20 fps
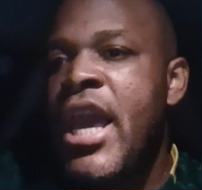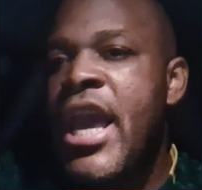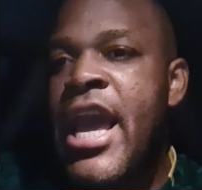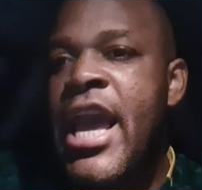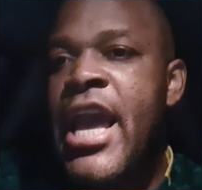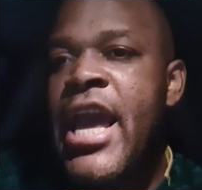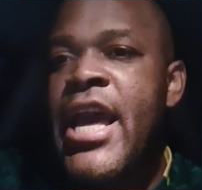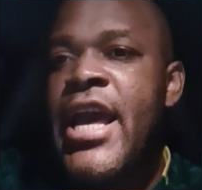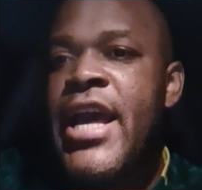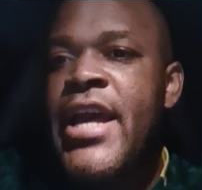
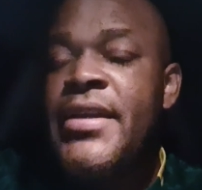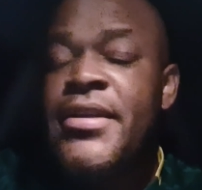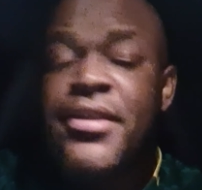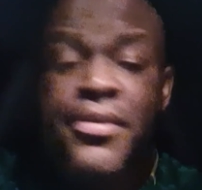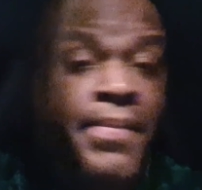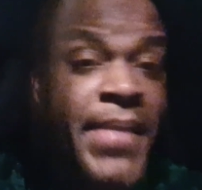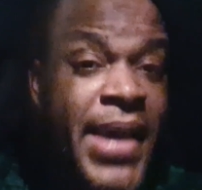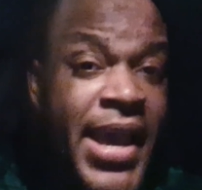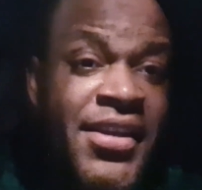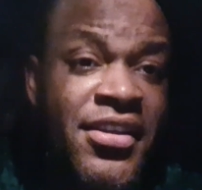And
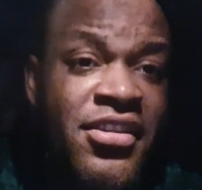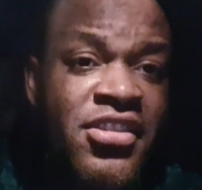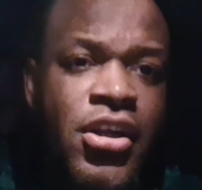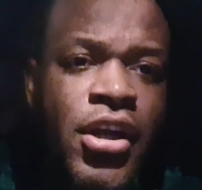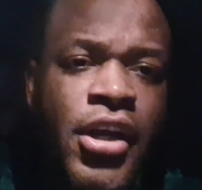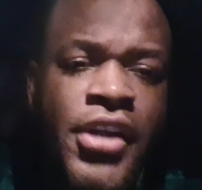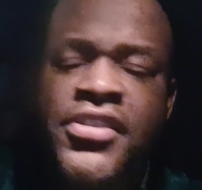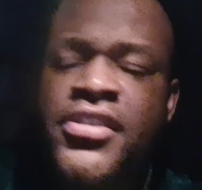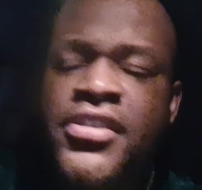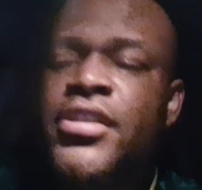the man is
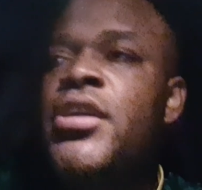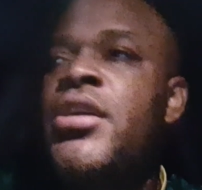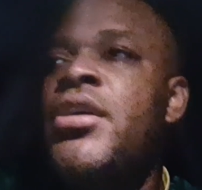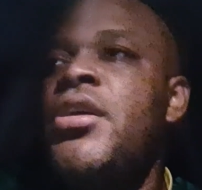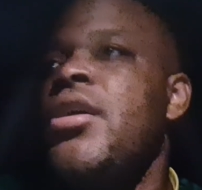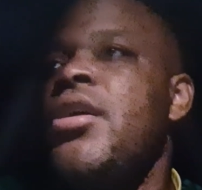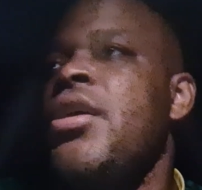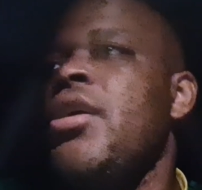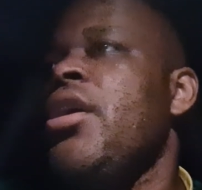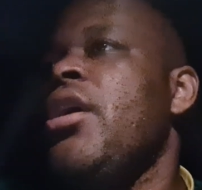a hustler.
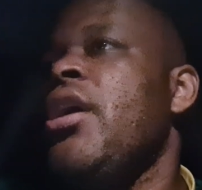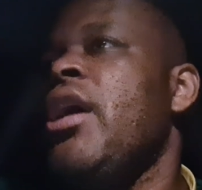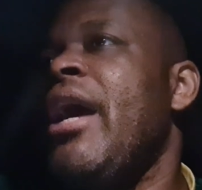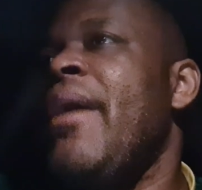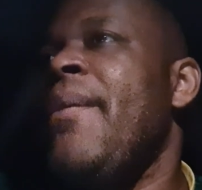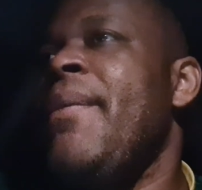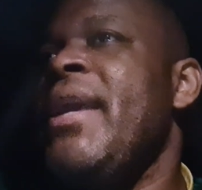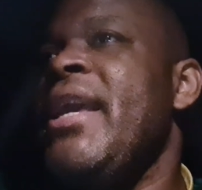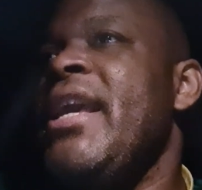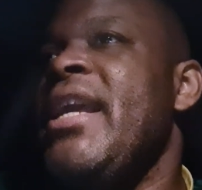
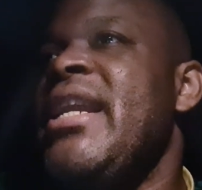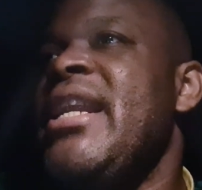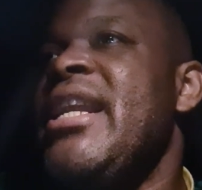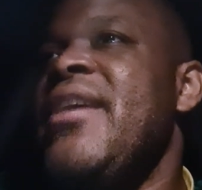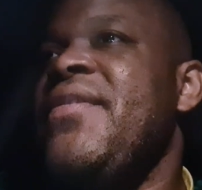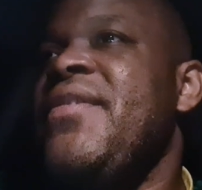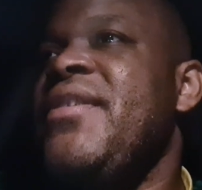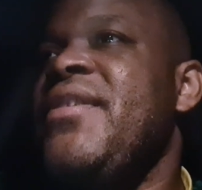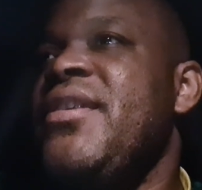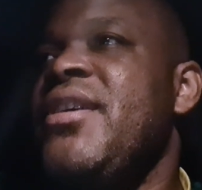I mean, he
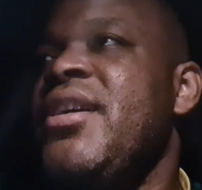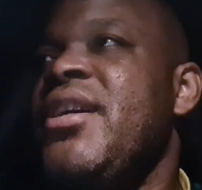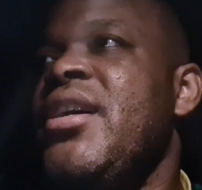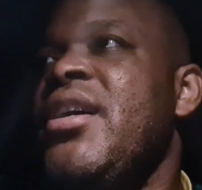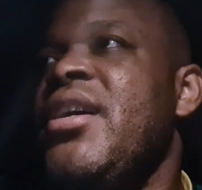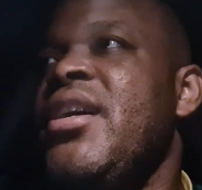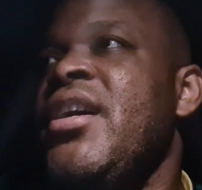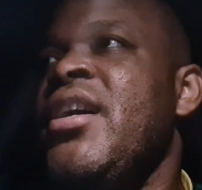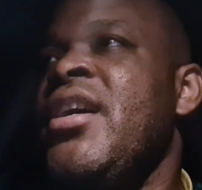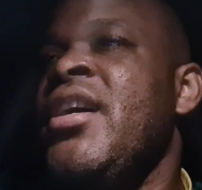left a, a,
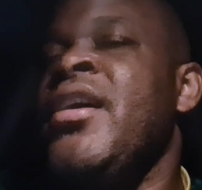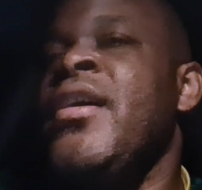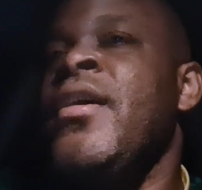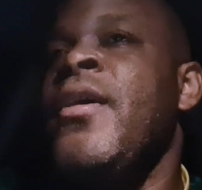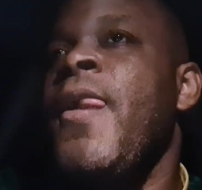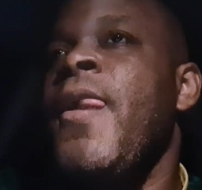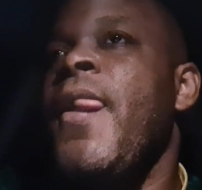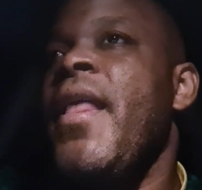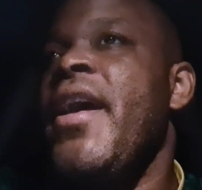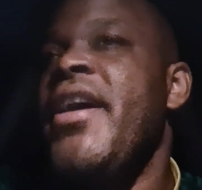
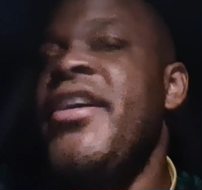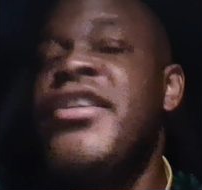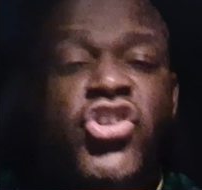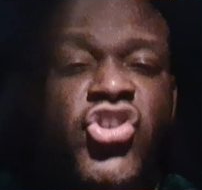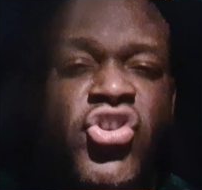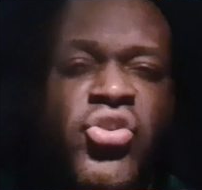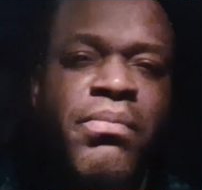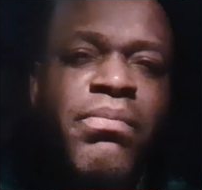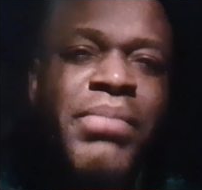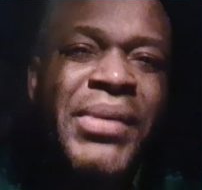a, a
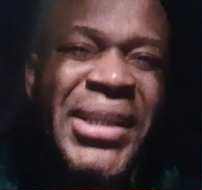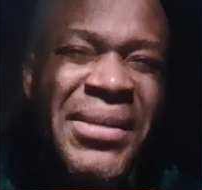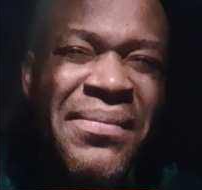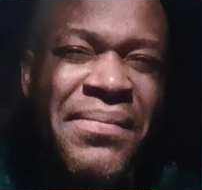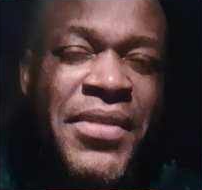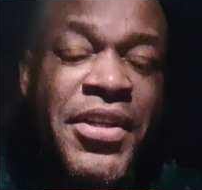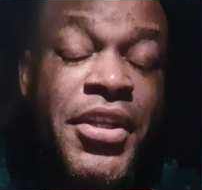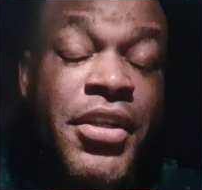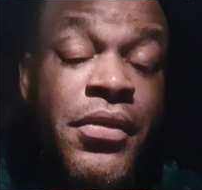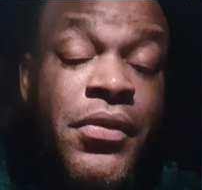
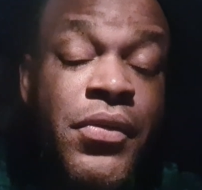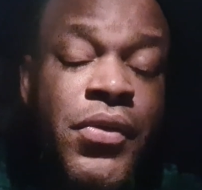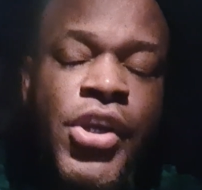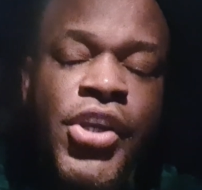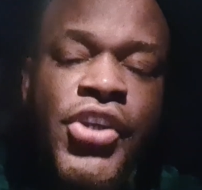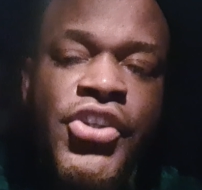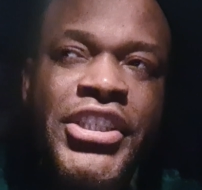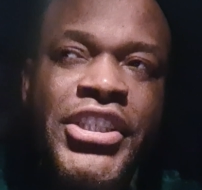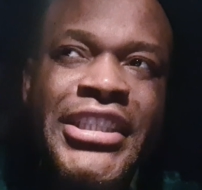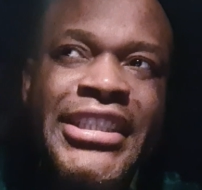subliminal
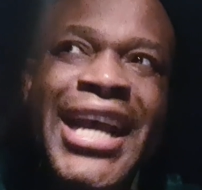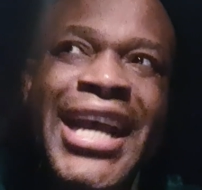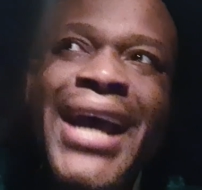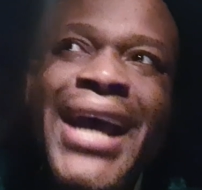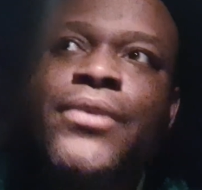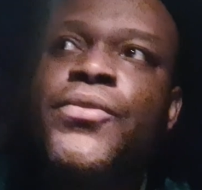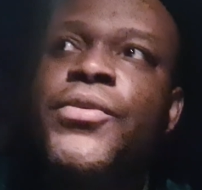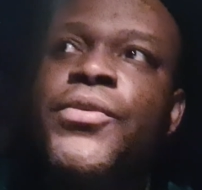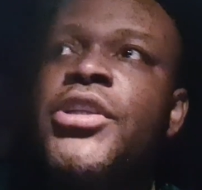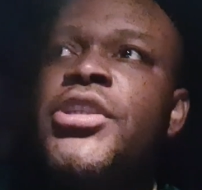
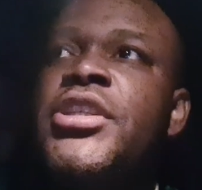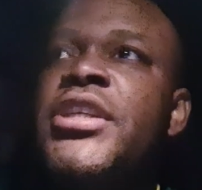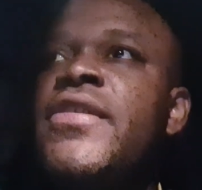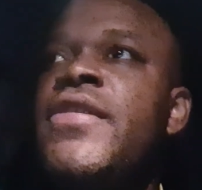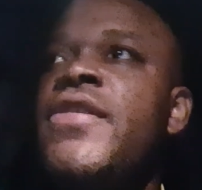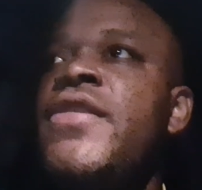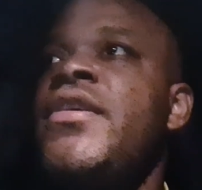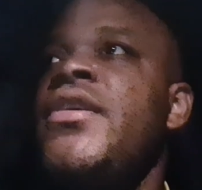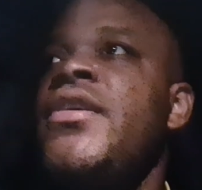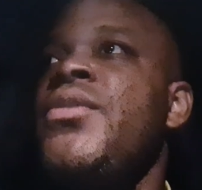shot, which
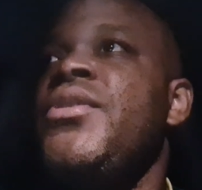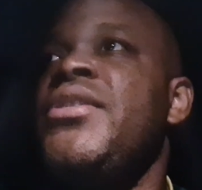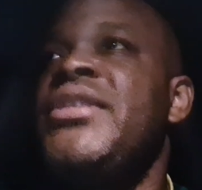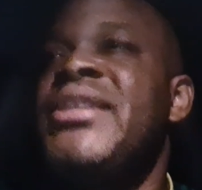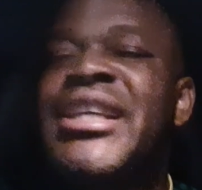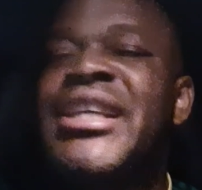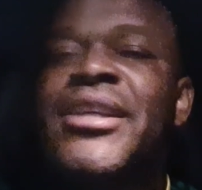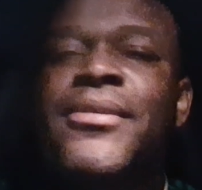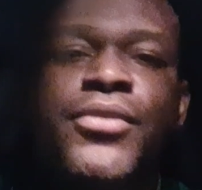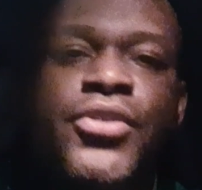I thought
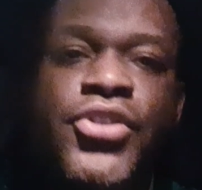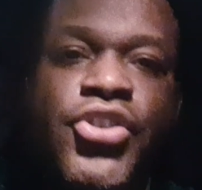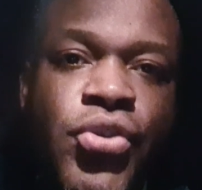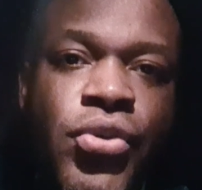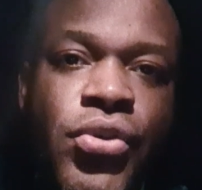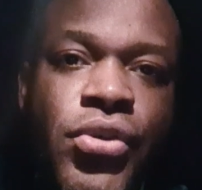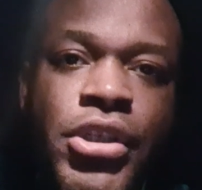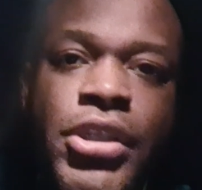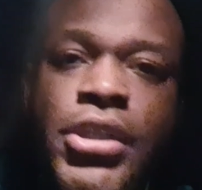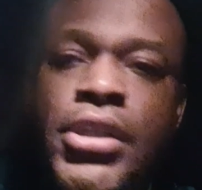was
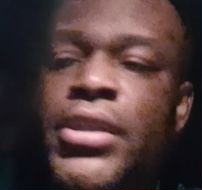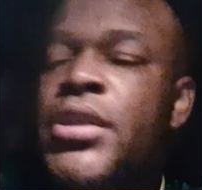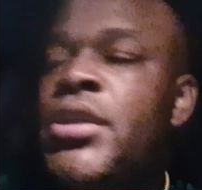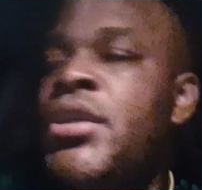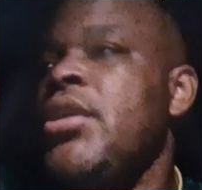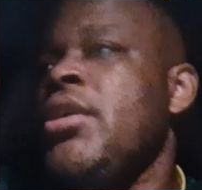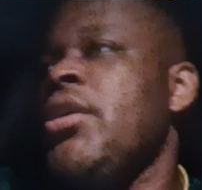immature.